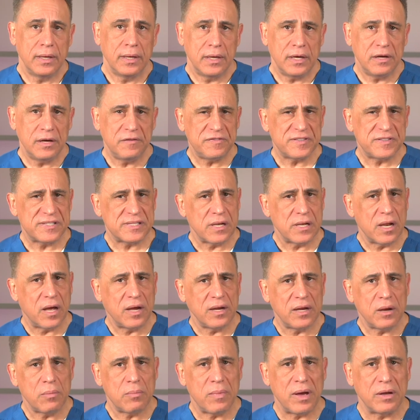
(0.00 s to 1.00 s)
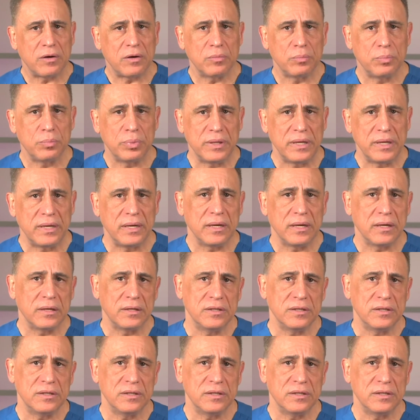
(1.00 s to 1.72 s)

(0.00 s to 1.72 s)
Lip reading: If slight amount of bleeding